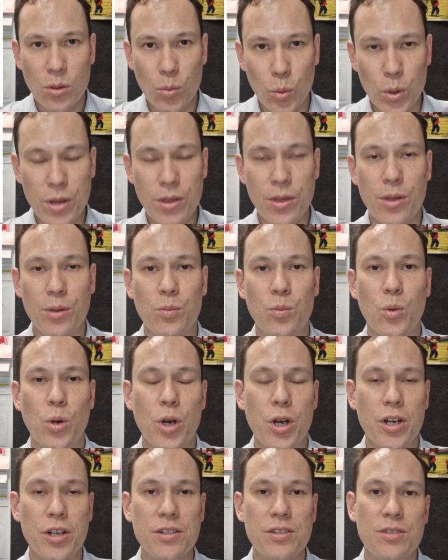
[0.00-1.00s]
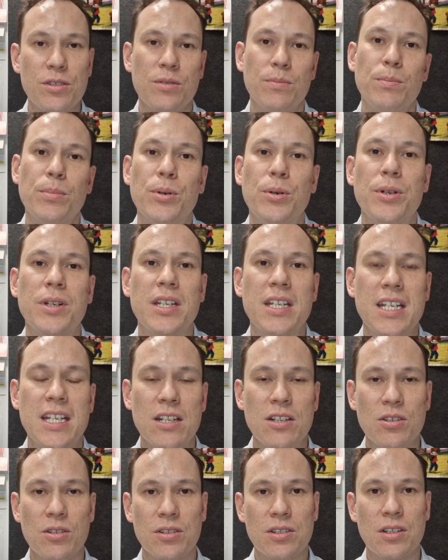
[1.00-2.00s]
with the words you put
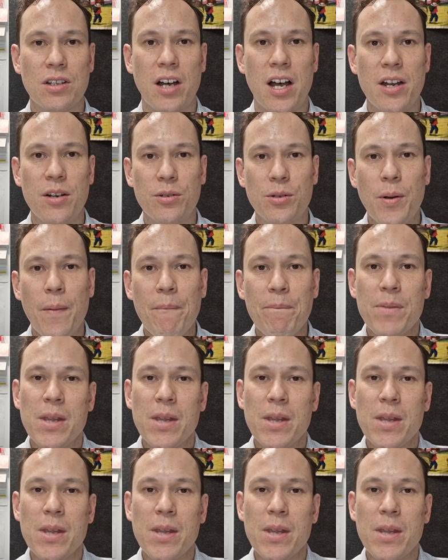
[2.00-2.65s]
in your title.